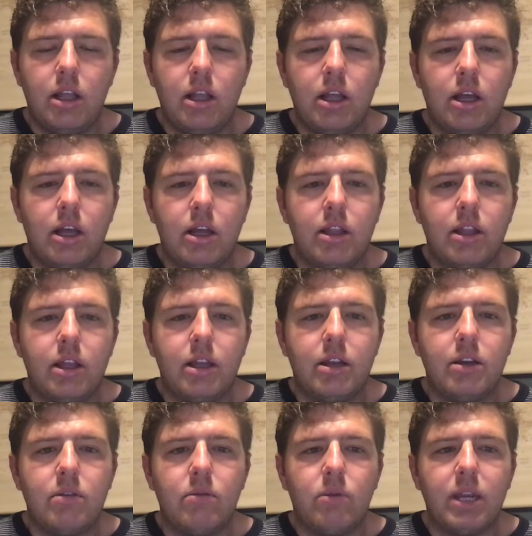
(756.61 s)
uh, that
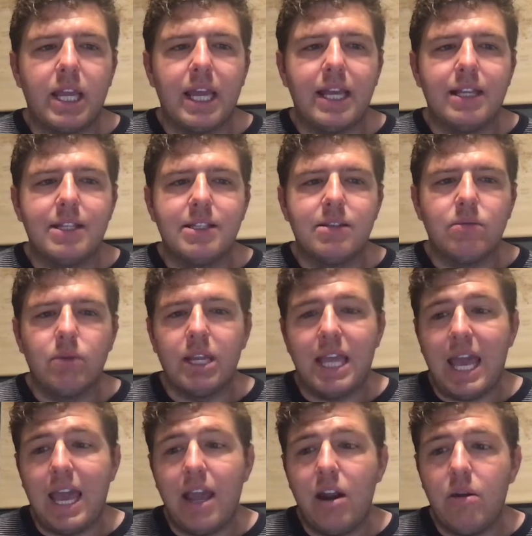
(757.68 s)
we can't we
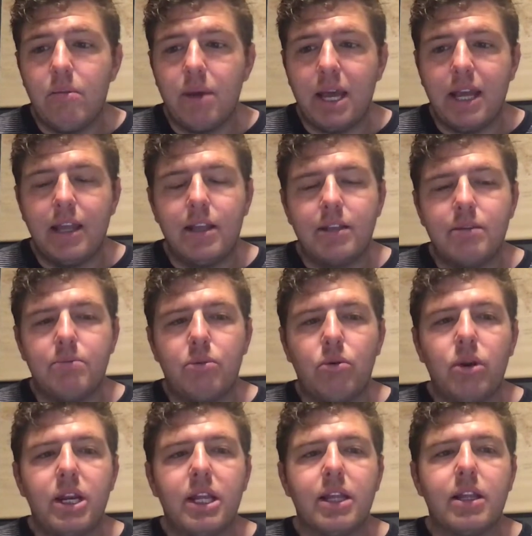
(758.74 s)
can obey,
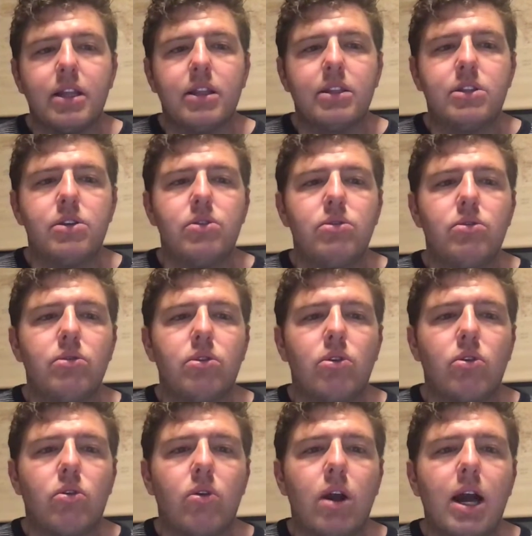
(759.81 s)
pointing to
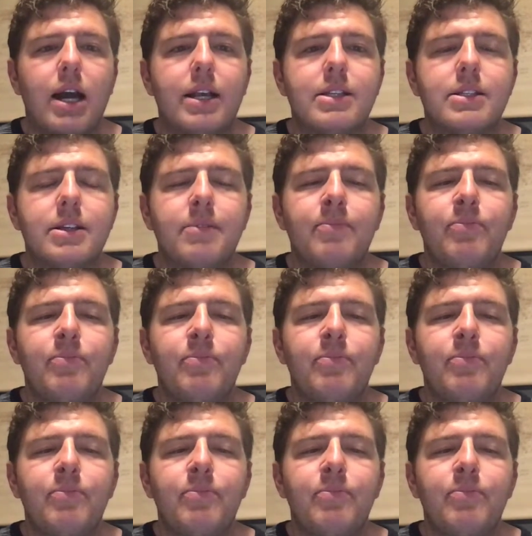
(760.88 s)
Christ.